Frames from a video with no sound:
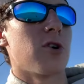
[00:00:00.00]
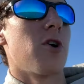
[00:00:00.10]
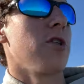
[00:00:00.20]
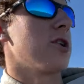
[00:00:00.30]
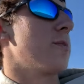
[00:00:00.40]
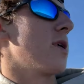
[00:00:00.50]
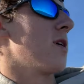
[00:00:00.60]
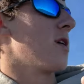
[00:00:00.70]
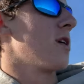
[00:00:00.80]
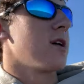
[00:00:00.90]
little earlier, but
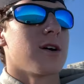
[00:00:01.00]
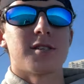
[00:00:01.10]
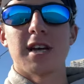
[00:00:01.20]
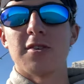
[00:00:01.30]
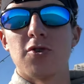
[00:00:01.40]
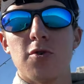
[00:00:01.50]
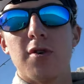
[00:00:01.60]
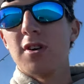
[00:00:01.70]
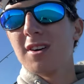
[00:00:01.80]
stay tuned.